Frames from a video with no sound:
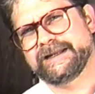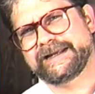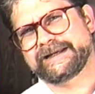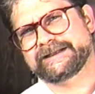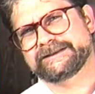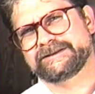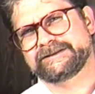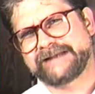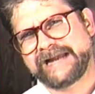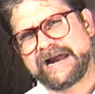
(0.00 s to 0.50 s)

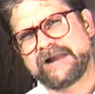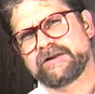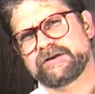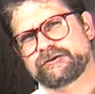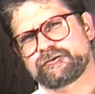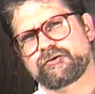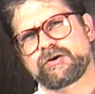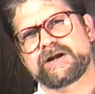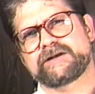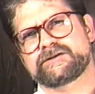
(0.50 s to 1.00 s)
like a
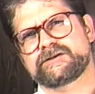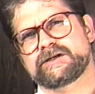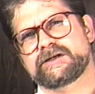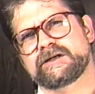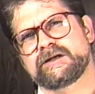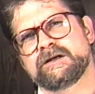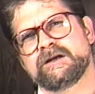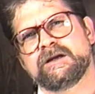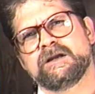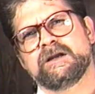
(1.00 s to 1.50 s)
salad
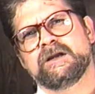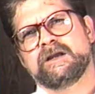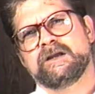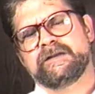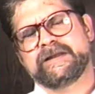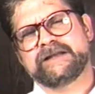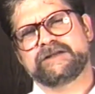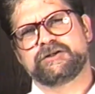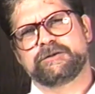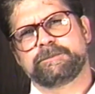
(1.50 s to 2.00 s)
dressing
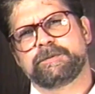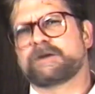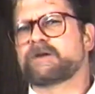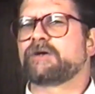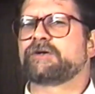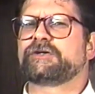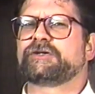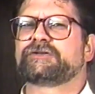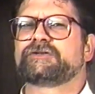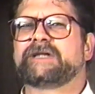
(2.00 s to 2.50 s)
that you put
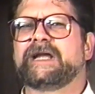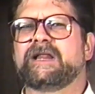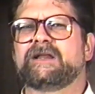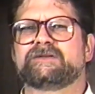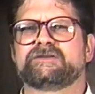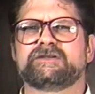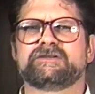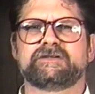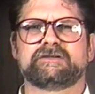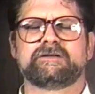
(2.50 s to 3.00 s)
on your
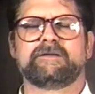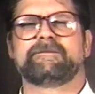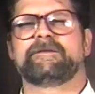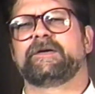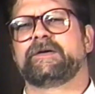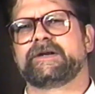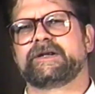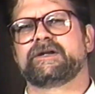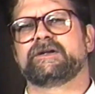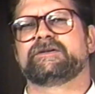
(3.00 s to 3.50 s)
salad. This is a
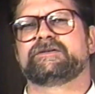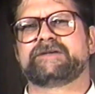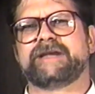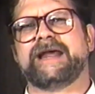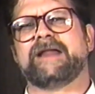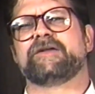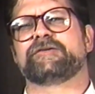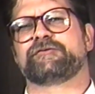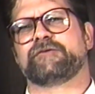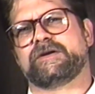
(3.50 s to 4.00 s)
very good
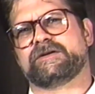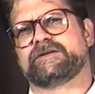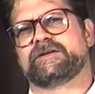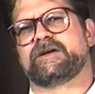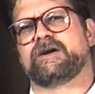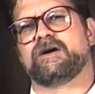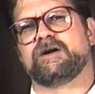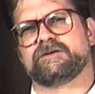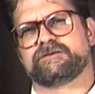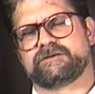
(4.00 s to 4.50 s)
salad
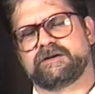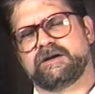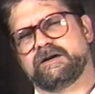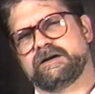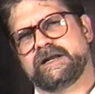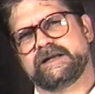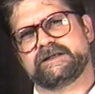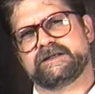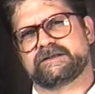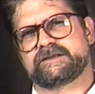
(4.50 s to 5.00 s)
dressing also,
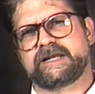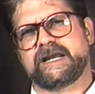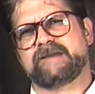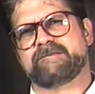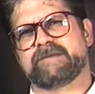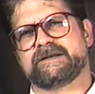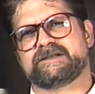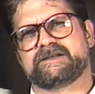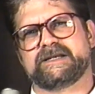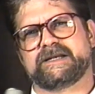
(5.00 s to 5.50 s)
and I just
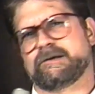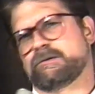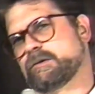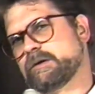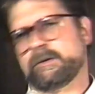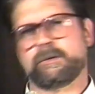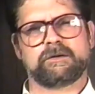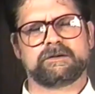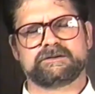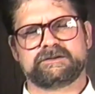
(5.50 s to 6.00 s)
gave my
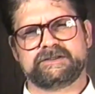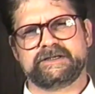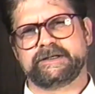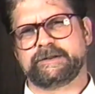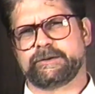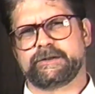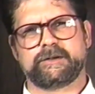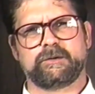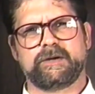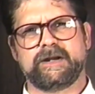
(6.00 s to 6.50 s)
secret,
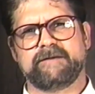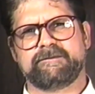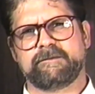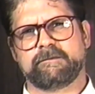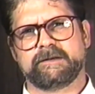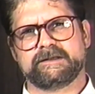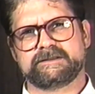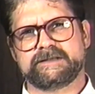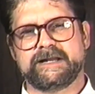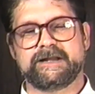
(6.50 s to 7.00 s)
secret away for
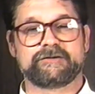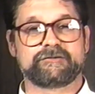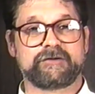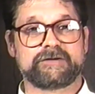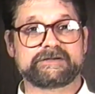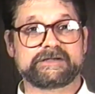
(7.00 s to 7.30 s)
my salad